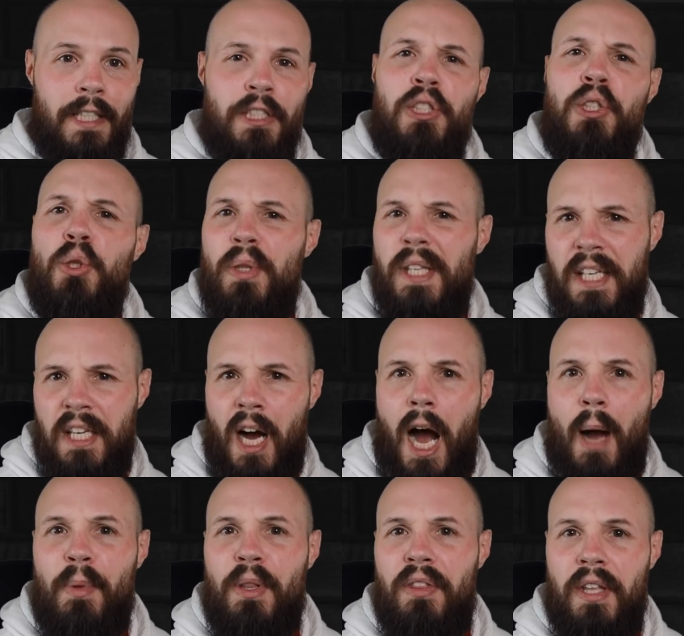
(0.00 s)
lets you do the
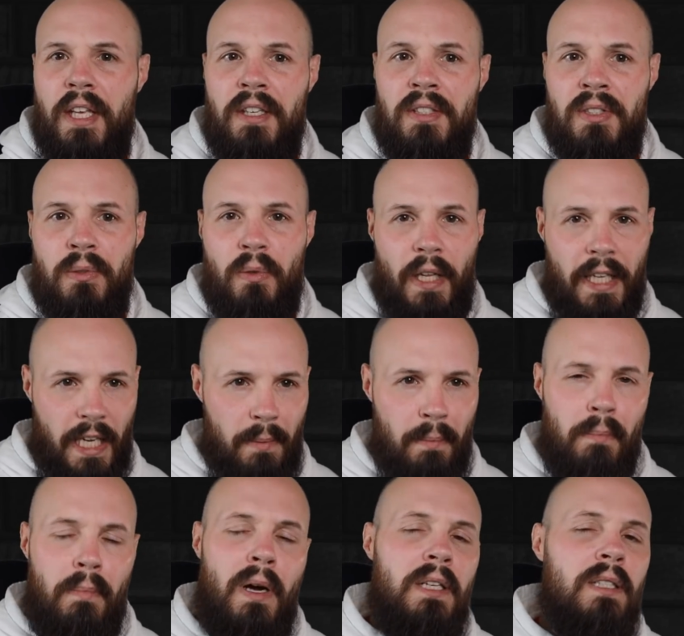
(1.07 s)
common things like in
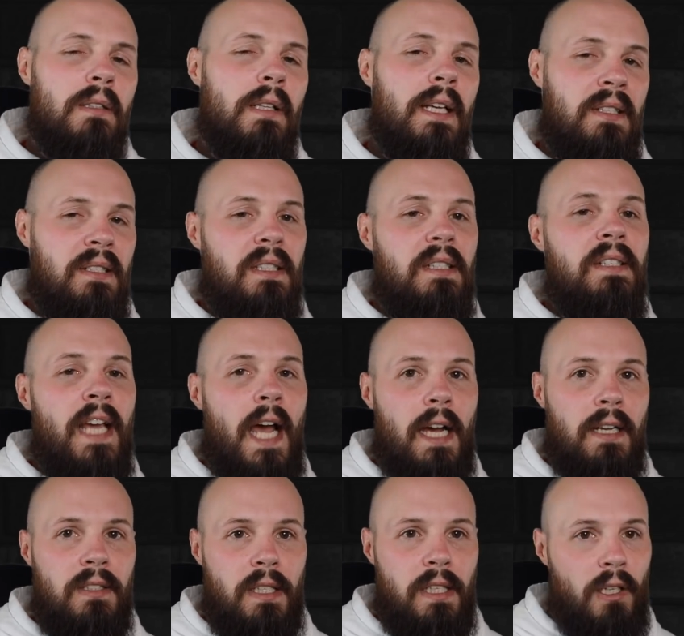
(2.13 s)
much less
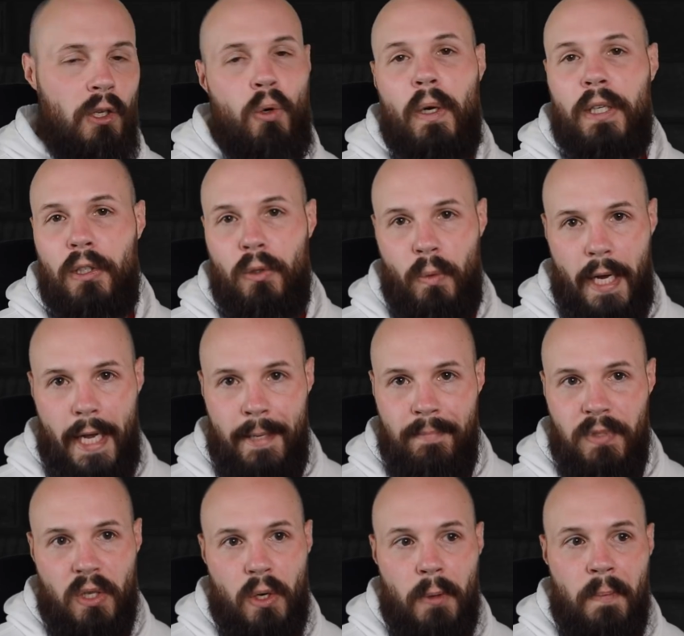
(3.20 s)
syntax in a quicker way.
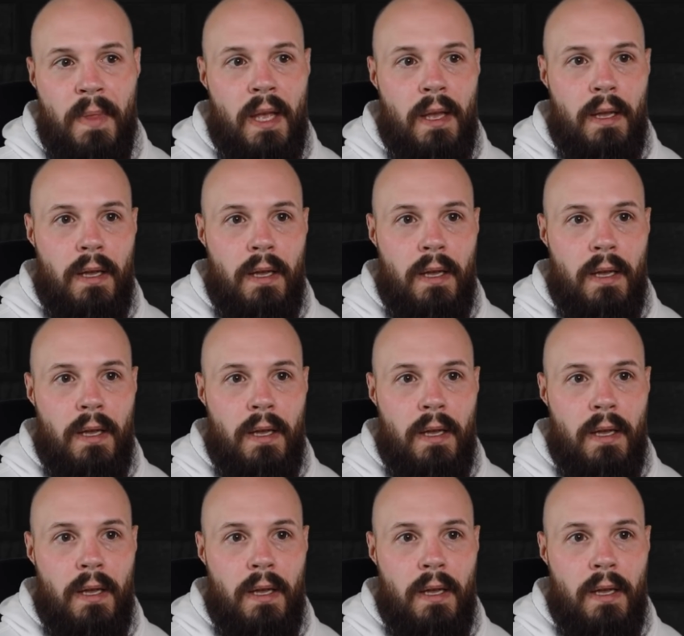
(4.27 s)
So